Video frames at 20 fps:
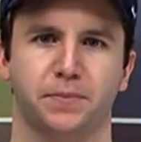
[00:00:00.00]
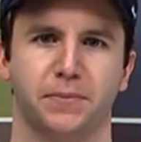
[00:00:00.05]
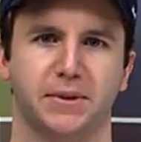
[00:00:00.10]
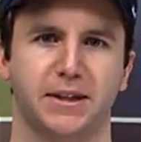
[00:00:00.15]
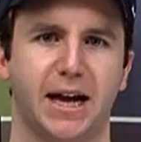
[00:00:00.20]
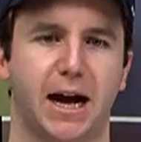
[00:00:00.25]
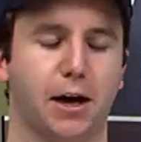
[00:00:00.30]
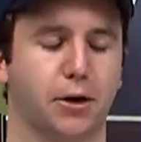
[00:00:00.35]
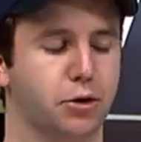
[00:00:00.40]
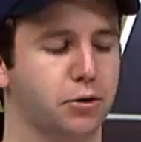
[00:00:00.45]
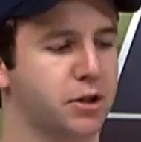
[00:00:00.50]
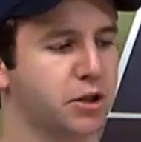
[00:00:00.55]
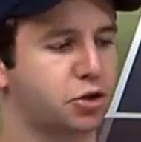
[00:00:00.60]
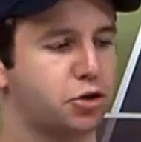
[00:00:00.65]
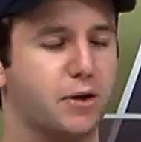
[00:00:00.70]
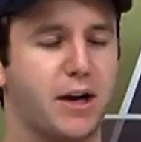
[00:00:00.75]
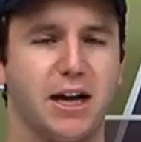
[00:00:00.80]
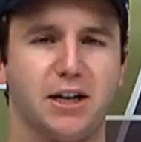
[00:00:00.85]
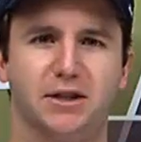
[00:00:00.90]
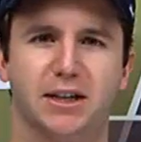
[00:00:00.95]
Now, you
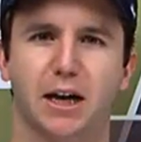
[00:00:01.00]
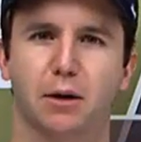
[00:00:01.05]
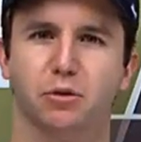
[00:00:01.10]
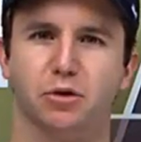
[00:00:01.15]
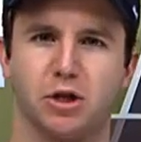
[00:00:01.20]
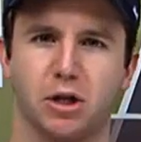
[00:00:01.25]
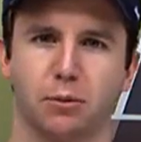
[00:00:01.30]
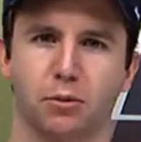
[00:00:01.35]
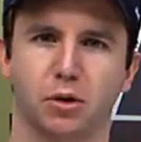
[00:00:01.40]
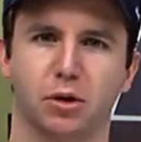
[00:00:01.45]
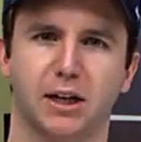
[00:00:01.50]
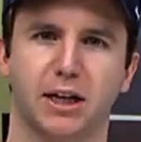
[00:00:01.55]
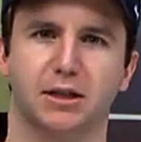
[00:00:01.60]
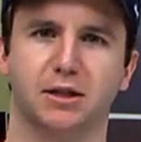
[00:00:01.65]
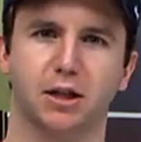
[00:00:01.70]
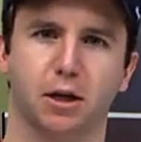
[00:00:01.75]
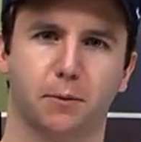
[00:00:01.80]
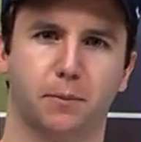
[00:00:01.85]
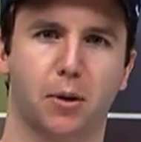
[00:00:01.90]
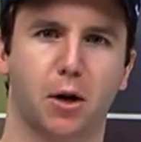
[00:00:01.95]
contrast that with someone like
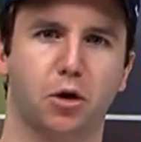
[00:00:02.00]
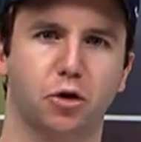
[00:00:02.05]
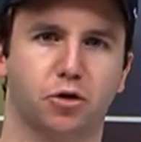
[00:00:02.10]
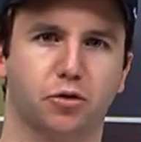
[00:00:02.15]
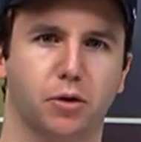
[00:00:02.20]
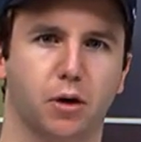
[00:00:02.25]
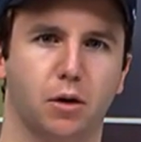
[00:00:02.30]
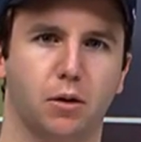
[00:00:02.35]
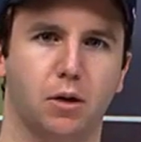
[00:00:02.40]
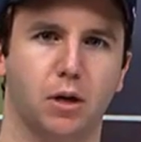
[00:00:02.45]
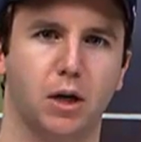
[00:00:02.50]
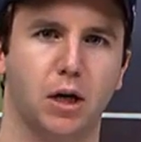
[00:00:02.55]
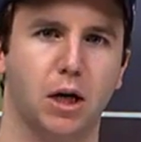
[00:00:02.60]
Del Potro.